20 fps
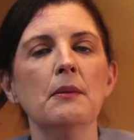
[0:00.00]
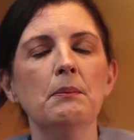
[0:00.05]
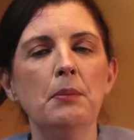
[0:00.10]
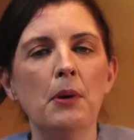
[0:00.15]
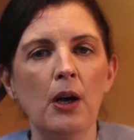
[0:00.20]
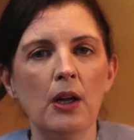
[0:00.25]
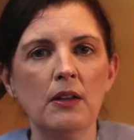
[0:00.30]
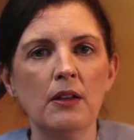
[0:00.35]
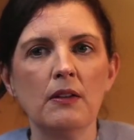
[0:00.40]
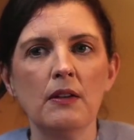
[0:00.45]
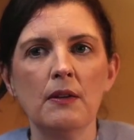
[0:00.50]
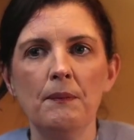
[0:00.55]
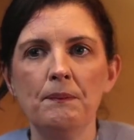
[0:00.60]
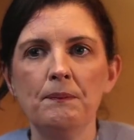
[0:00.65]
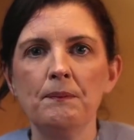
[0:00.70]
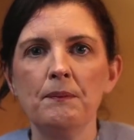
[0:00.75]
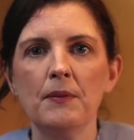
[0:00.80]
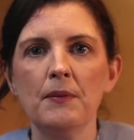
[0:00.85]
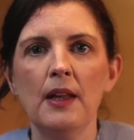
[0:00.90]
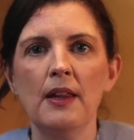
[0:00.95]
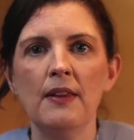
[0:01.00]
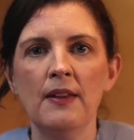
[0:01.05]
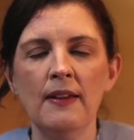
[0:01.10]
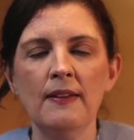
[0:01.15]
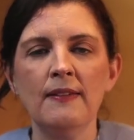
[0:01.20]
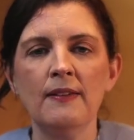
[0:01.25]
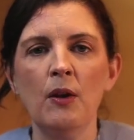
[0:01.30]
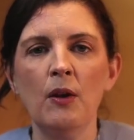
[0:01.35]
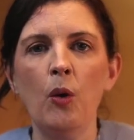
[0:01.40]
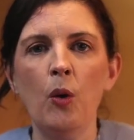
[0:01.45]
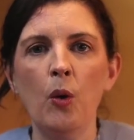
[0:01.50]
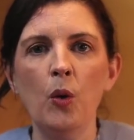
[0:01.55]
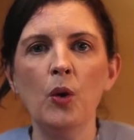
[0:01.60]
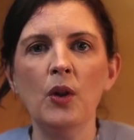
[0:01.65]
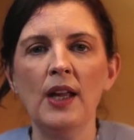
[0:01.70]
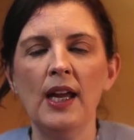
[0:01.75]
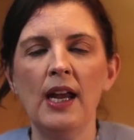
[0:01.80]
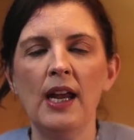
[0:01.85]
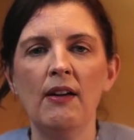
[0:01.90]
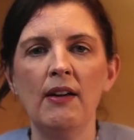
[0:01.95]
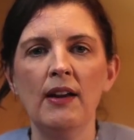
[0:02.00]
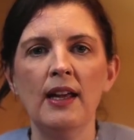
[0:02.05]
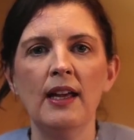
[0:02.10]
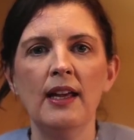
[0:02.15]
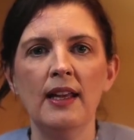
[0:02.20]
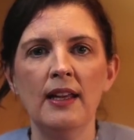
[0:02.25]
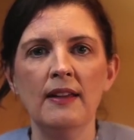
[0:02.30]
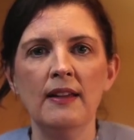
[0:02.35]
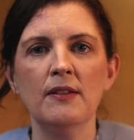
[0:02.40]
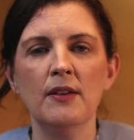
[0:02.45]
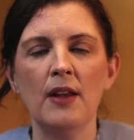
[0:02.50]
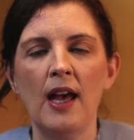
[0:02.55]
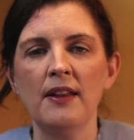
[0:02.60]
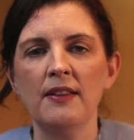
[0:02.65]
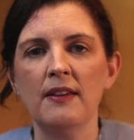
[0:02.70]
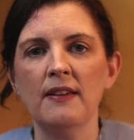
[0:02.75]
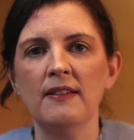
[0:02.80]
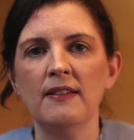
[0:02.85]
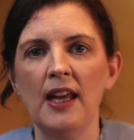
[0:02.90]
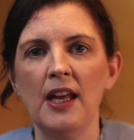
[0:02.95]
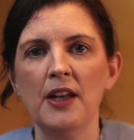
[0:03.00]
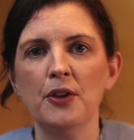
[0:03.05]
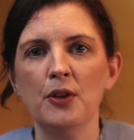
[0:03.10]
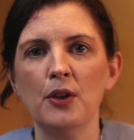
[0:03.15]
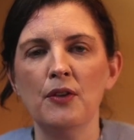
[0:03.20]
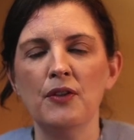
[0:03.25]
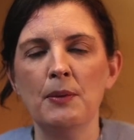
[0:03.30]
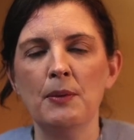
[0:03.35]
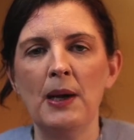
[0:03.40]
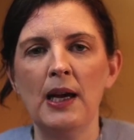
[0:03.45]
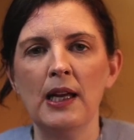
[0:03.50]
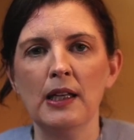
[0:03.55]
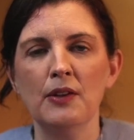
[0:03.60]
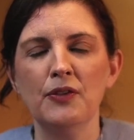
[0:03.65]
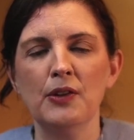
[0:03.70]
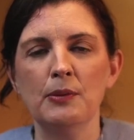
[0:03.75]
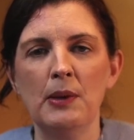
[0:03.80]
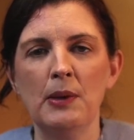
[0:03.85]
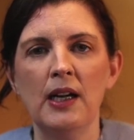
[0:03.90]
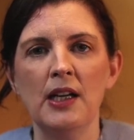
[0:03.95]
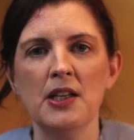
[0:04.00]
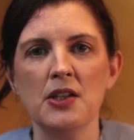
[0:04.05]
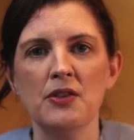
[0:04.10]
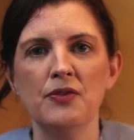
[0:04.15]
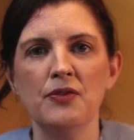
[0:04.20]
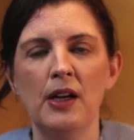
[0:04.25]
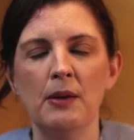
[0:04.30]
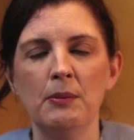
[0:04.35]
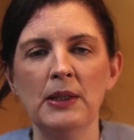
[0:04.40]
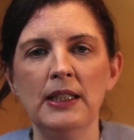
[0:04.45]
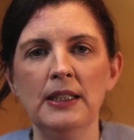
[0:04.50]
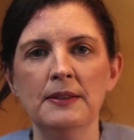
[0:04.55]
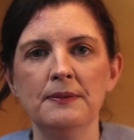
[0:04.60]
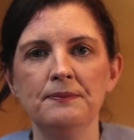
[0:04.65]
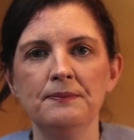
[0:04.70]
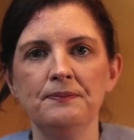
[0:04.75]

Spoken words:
But this whole area is at the centre of the battle for marriage and family.